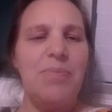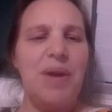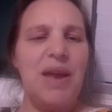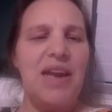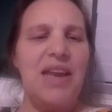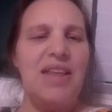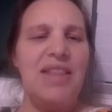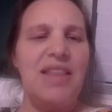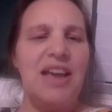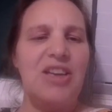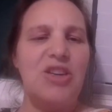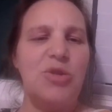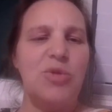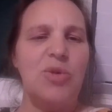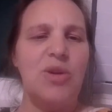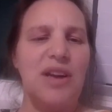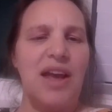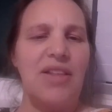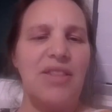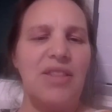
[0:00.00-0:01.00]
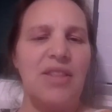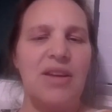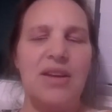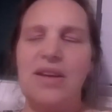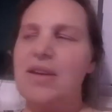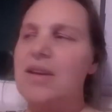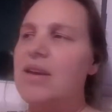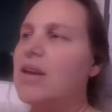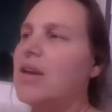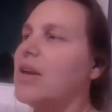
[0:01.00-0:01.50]
pity they tore down—"
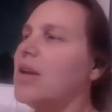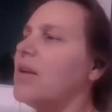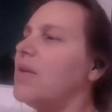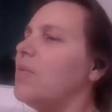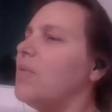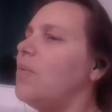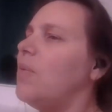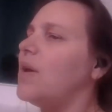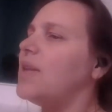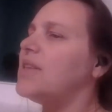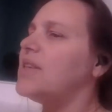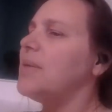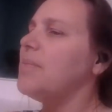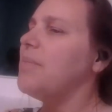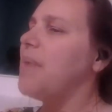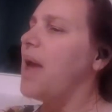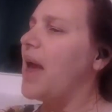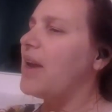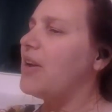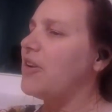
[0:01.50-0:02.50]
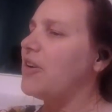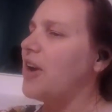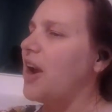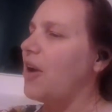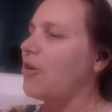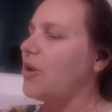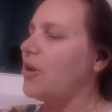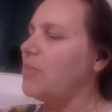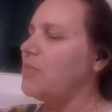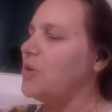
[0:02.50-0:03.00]
"What's the matter? How
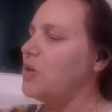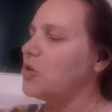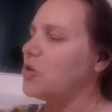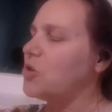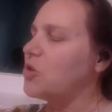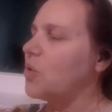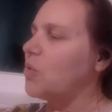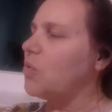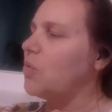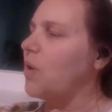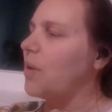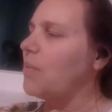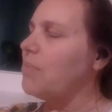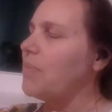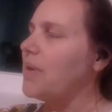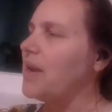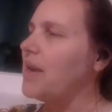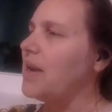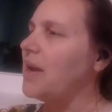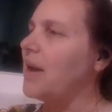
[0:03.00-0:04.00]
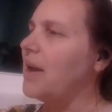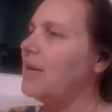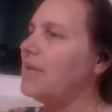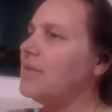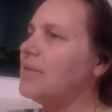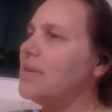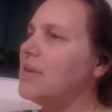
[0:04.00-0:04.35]
come you're so grumpy, huh?"